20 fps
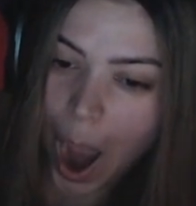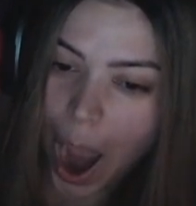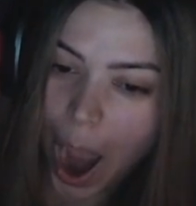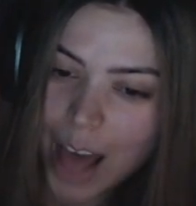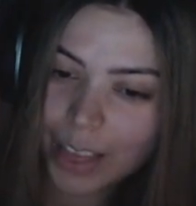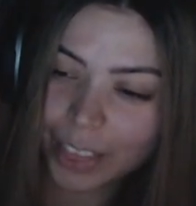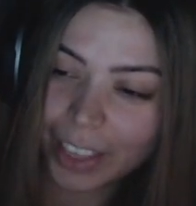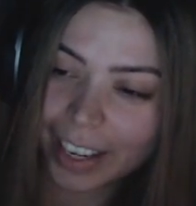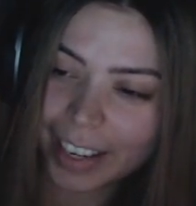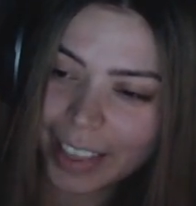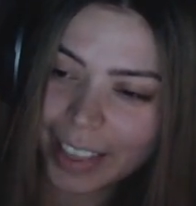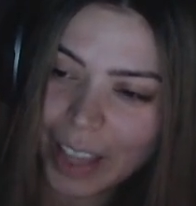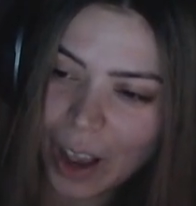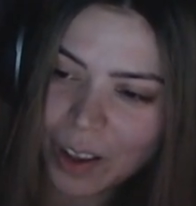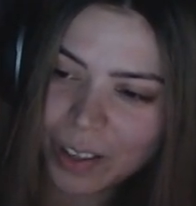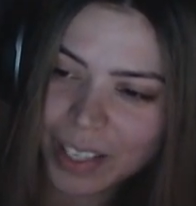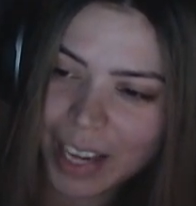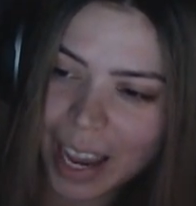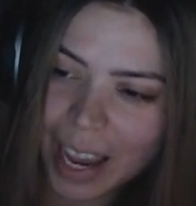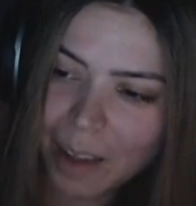Look at
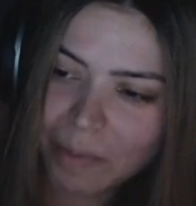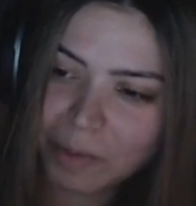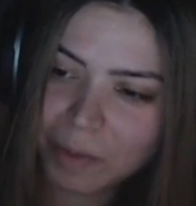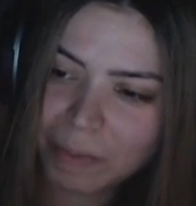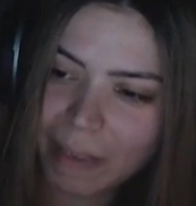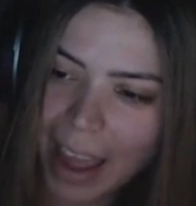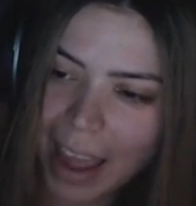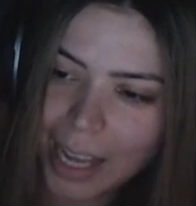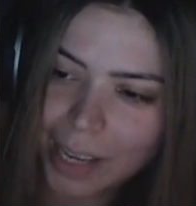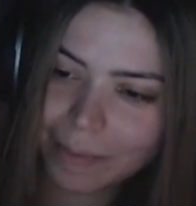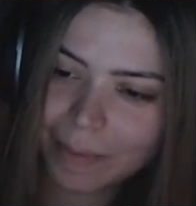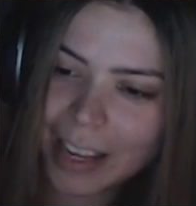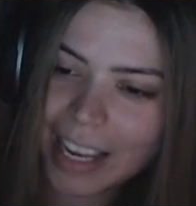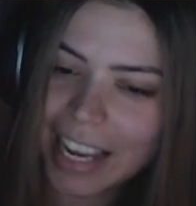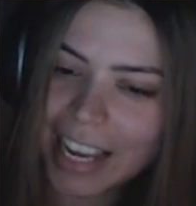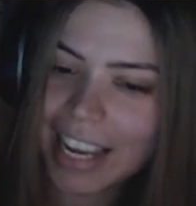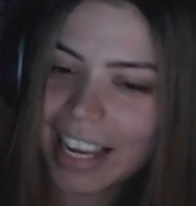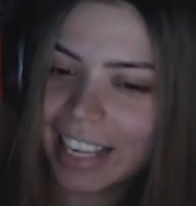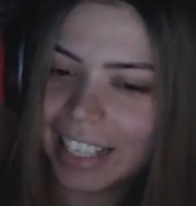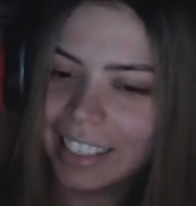those hits, baby!
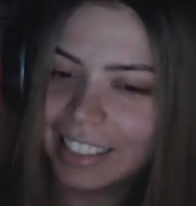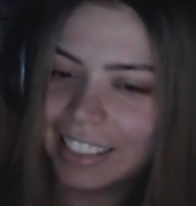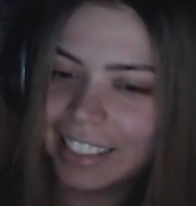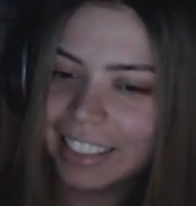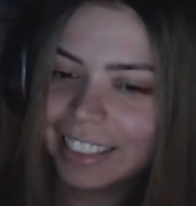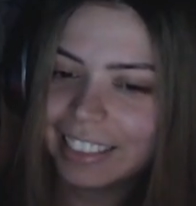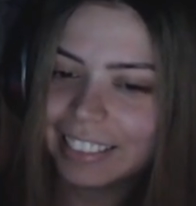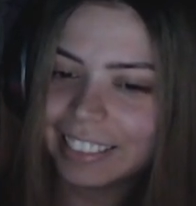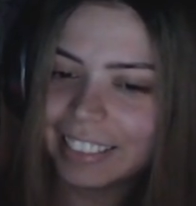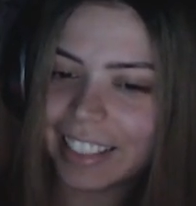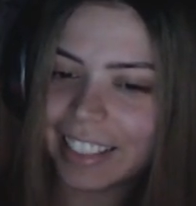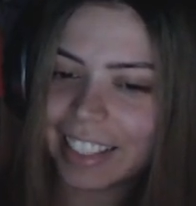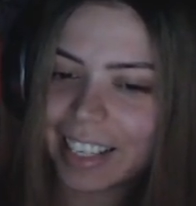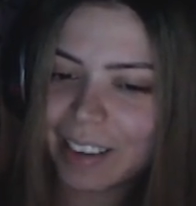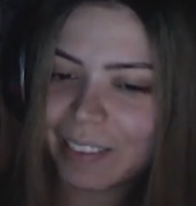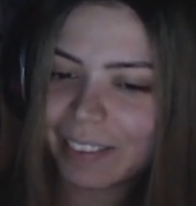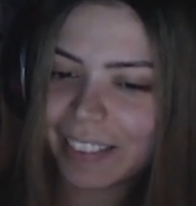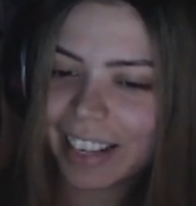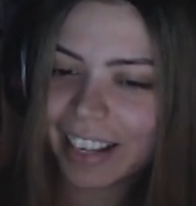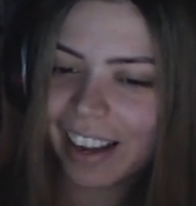Look
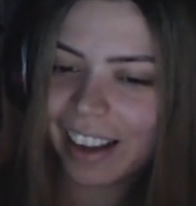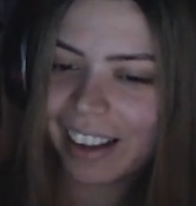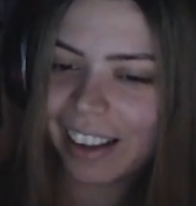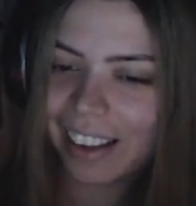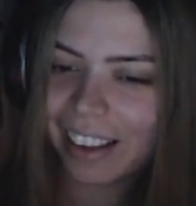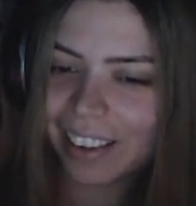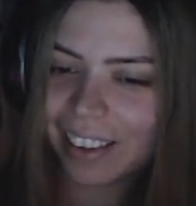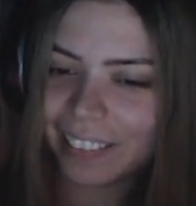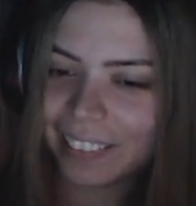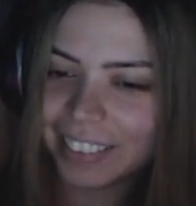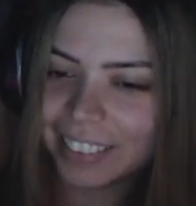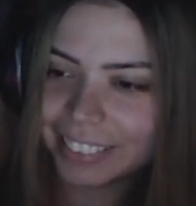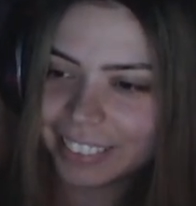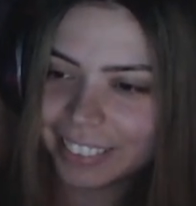at them go!